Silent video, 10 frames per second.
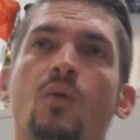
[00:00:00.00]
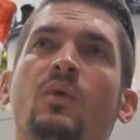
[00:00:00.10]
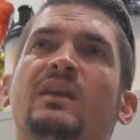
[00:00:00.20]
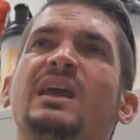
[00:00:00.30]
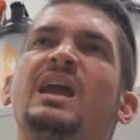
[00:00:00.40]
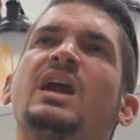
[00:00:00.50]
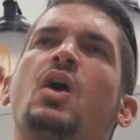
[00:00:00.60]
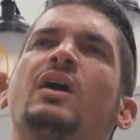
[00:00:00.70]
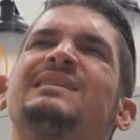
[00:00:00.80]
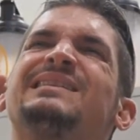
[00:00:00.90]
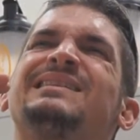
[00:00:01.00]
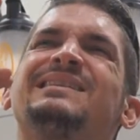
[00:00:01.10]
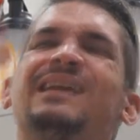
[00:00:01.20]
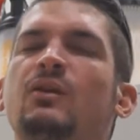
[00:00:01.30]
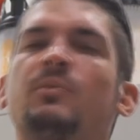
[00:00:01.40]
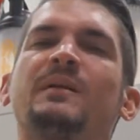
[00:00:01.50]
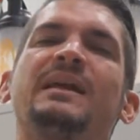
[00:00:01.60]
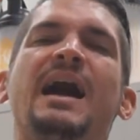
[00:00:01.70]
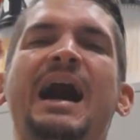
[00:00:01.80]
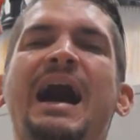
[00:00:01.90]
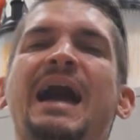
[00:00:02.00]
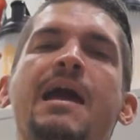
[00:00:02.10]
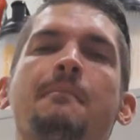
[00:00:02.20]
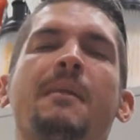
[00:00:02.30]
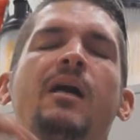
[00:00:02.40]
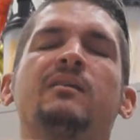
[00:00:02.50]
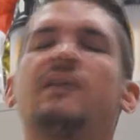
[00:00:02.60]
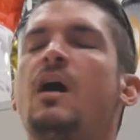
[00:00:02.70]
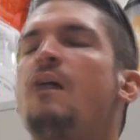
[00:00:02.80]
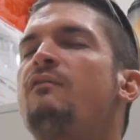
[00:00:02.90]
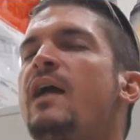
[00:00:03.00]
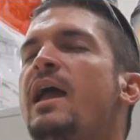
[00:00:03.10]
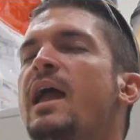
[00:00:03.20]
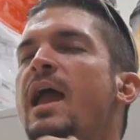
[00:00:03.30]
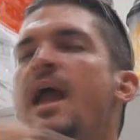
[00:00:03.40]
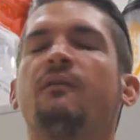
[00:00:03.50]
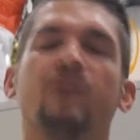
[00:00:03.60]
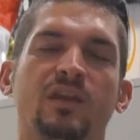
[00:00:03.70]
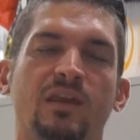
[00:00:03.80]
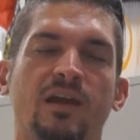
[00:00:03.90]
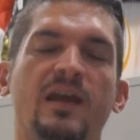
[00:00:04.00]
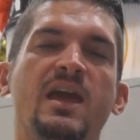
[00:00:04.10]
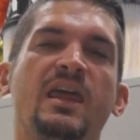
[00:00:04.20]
with considerably high amounts of everything,